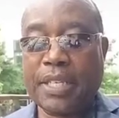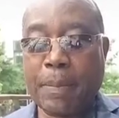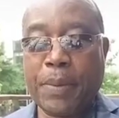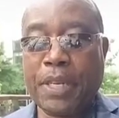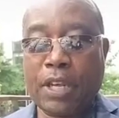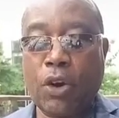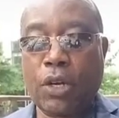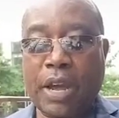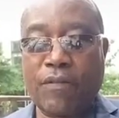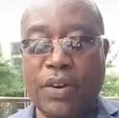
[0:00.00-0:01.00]
be the
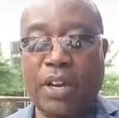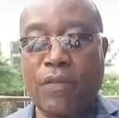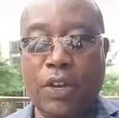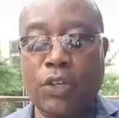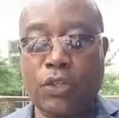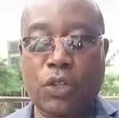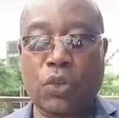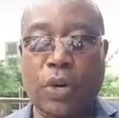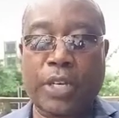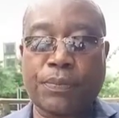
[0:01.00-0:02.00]
God and Father of our Lord Jesus
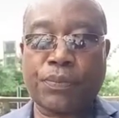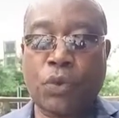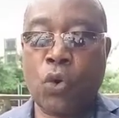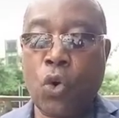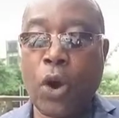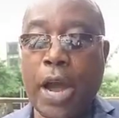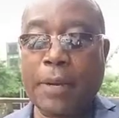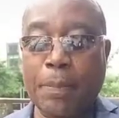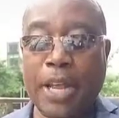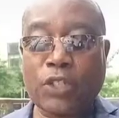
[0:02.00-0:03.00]
Christ, who
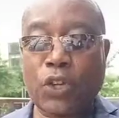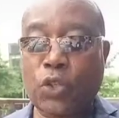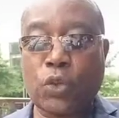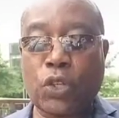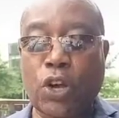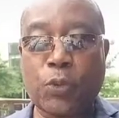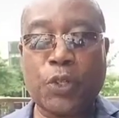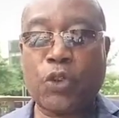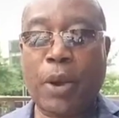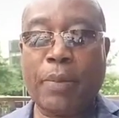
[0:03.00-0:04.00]
hath blessed us with all
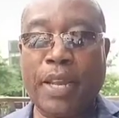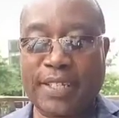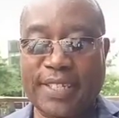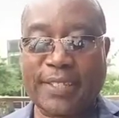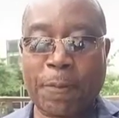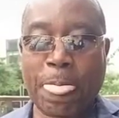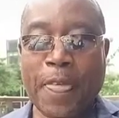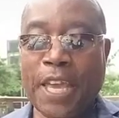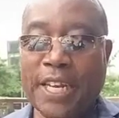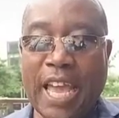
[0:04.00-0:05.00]
spiritual blessings
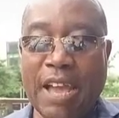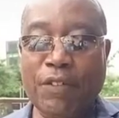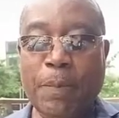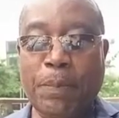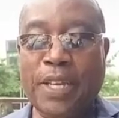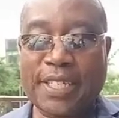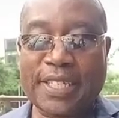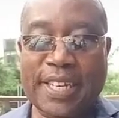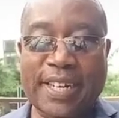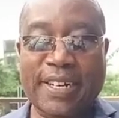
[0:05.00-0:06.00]
in heavenly
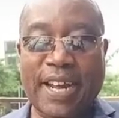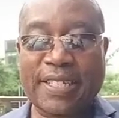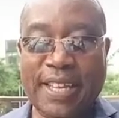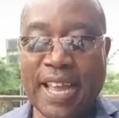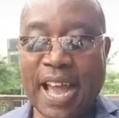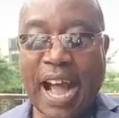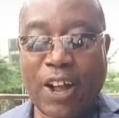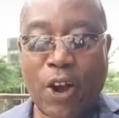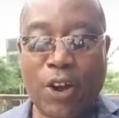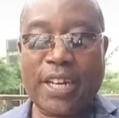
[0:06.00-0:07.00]
places in Christ,
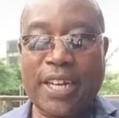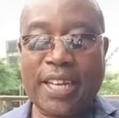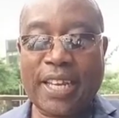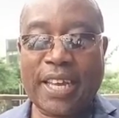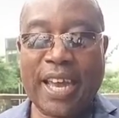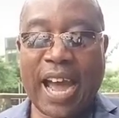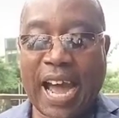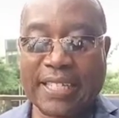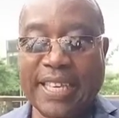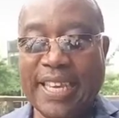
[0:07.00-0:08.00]
according
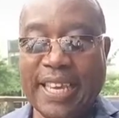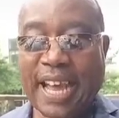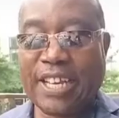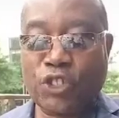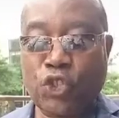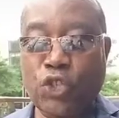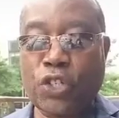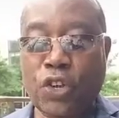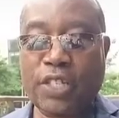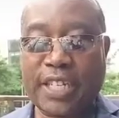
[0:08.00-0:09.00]
as he has
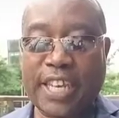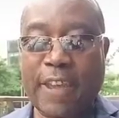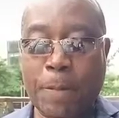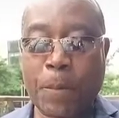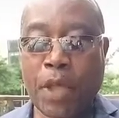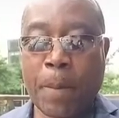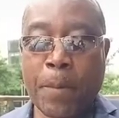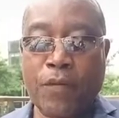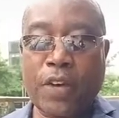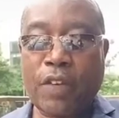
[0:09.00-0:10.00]
chosen us in him
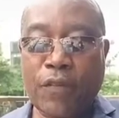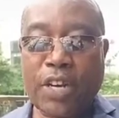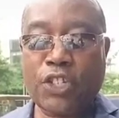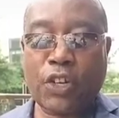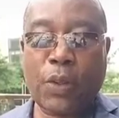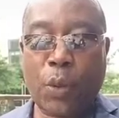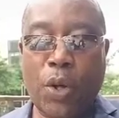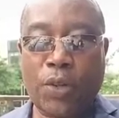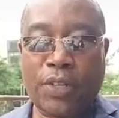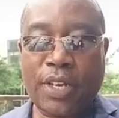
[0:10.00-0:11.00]
before the foundation of the
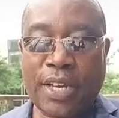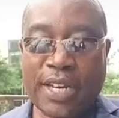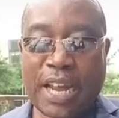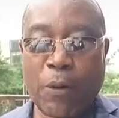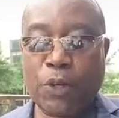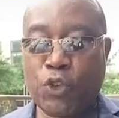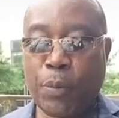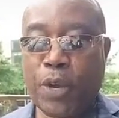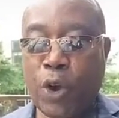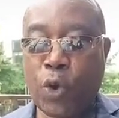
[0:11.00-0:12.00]
world, that we
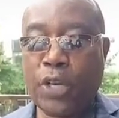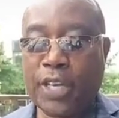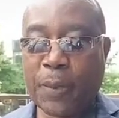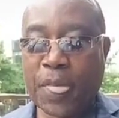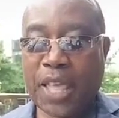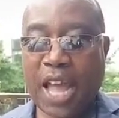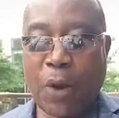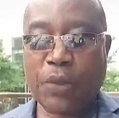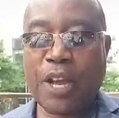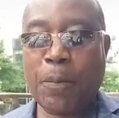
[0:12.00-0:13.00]
should be holy
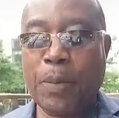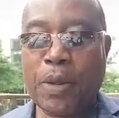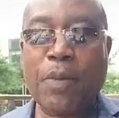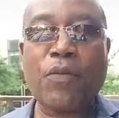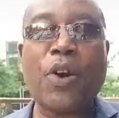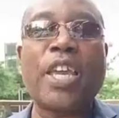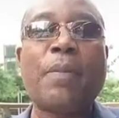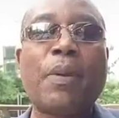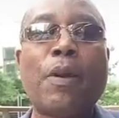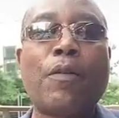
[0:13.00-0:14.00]
and without blame before
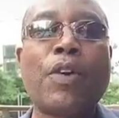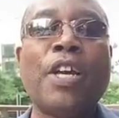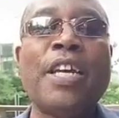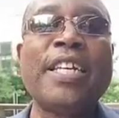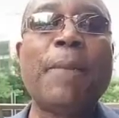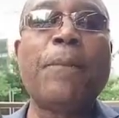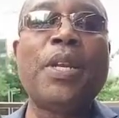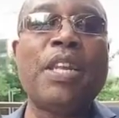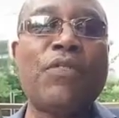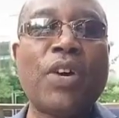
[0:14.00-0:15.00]
him in love." The
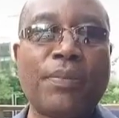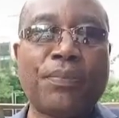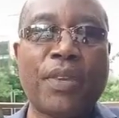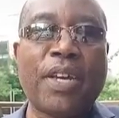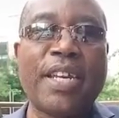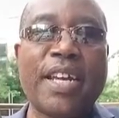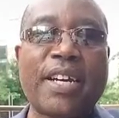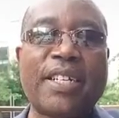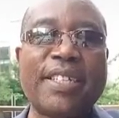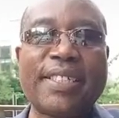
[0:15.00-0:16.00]
believer, the
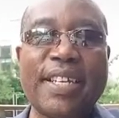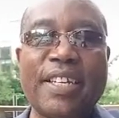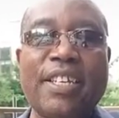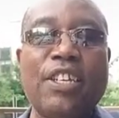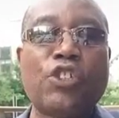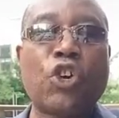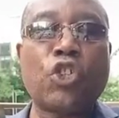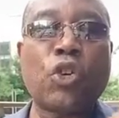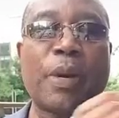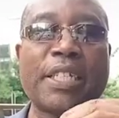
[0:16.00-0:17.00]
Christian, is
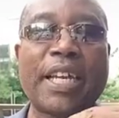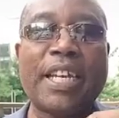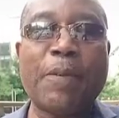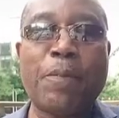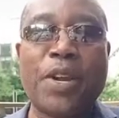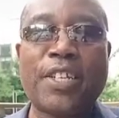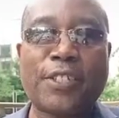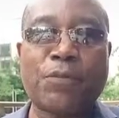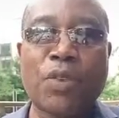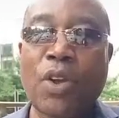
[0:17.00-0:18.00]
automatically
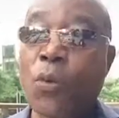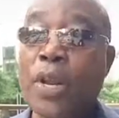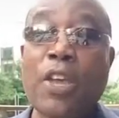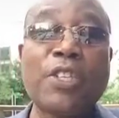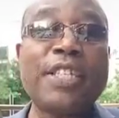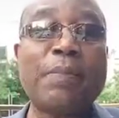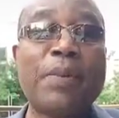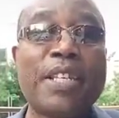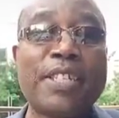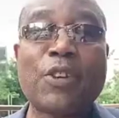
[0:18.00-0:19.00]
blessed, whether you see the
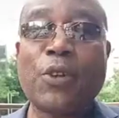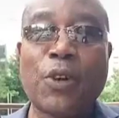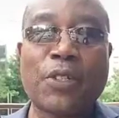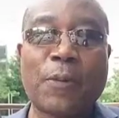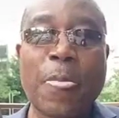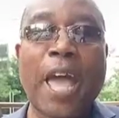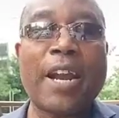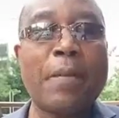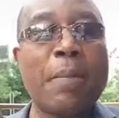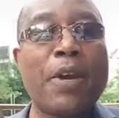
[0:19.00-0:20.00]
blessings or not.
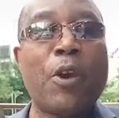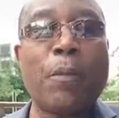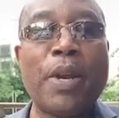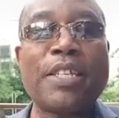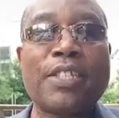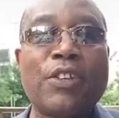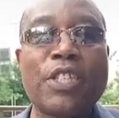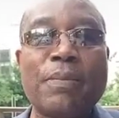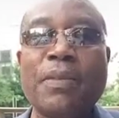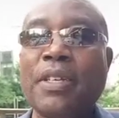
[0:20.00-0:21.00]
And remember, your blessing
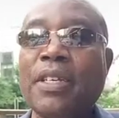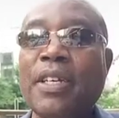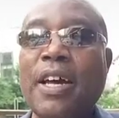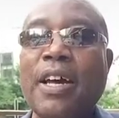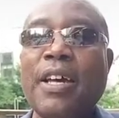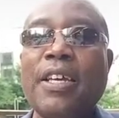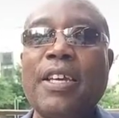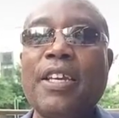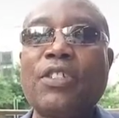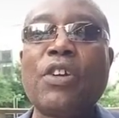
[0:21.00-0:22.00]

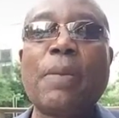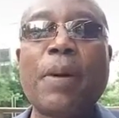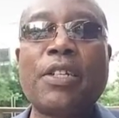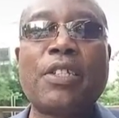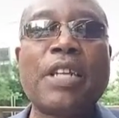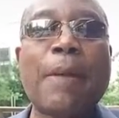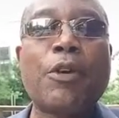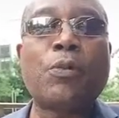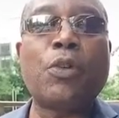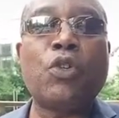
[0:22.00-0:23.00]
it's not about how
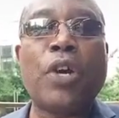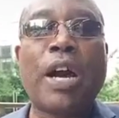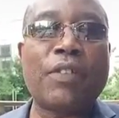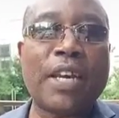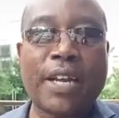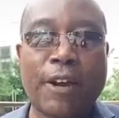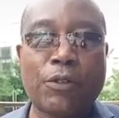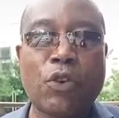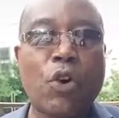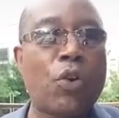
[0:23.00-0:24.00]
much money you have in the
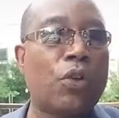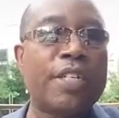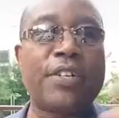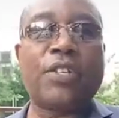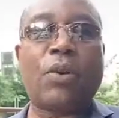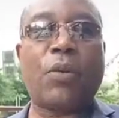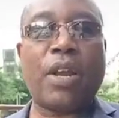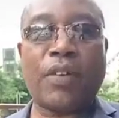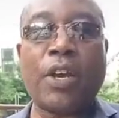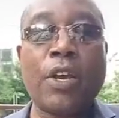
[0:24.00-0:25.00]
account or your degrees or
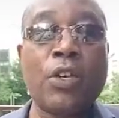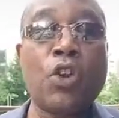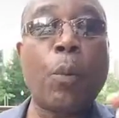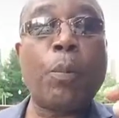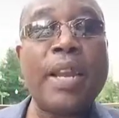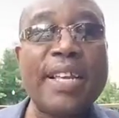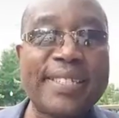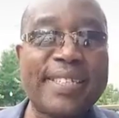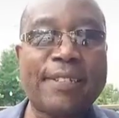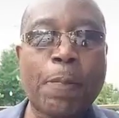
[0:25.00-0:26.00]
whatever. Your
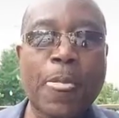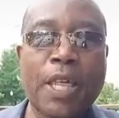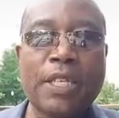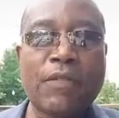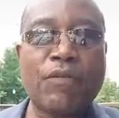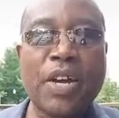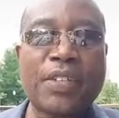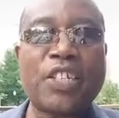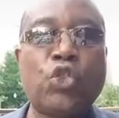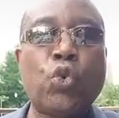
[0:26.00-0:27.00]
blessing is the fact
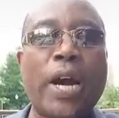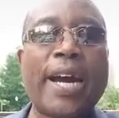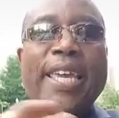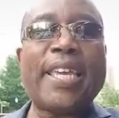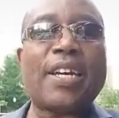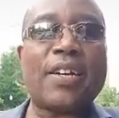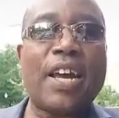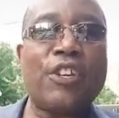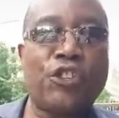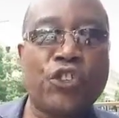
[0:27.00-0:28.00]
that you are in
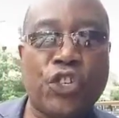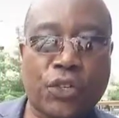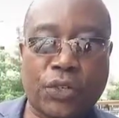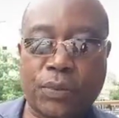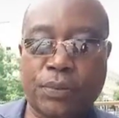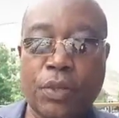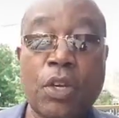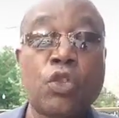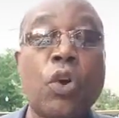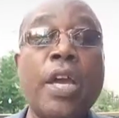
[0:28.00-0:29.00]
Christ Jesus.
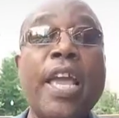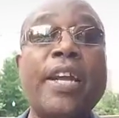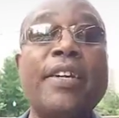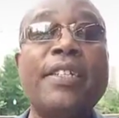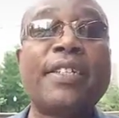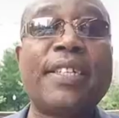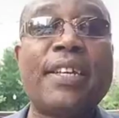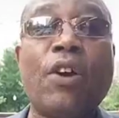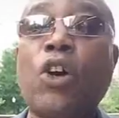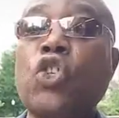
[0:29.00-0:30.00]
So a
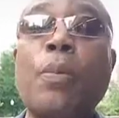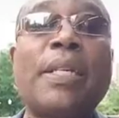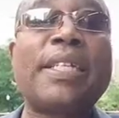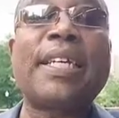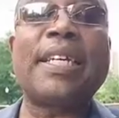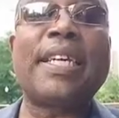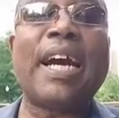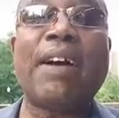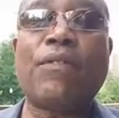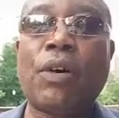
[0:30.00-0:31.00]
Christian automatically
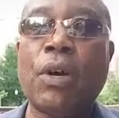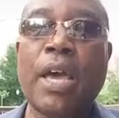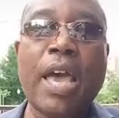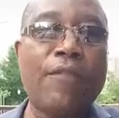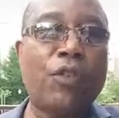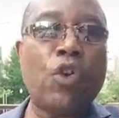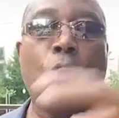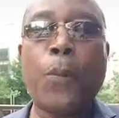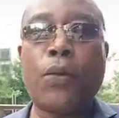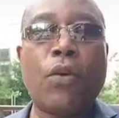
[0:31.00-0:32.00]
have heaven
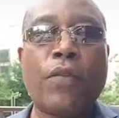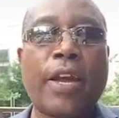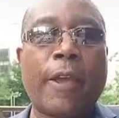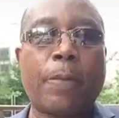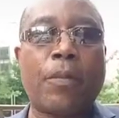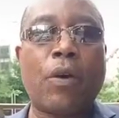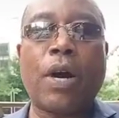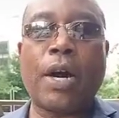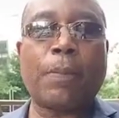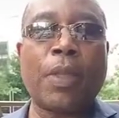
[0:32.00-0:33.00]
open over him or
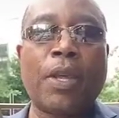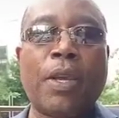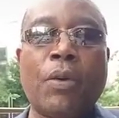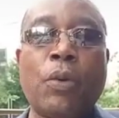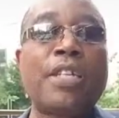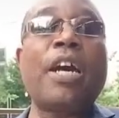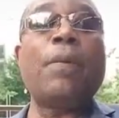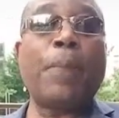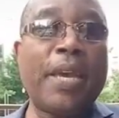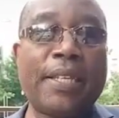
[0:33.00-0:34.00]
her
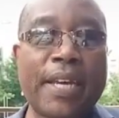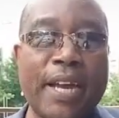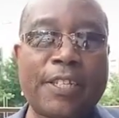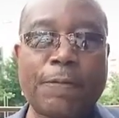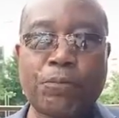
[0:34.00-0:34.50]
without paying tithe.